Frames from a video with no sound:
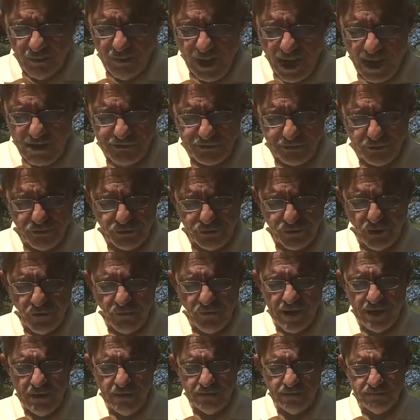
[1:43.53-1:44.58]
of the pastors
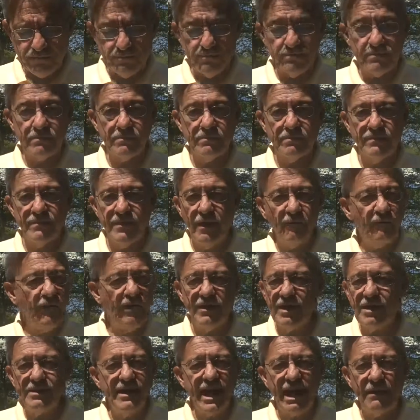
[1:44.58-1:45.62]
surveyed felt
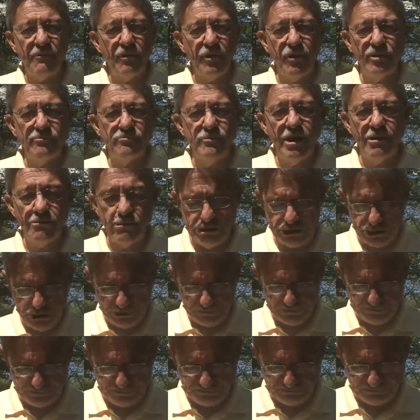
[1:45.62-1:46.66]
they didn't have a good marriage.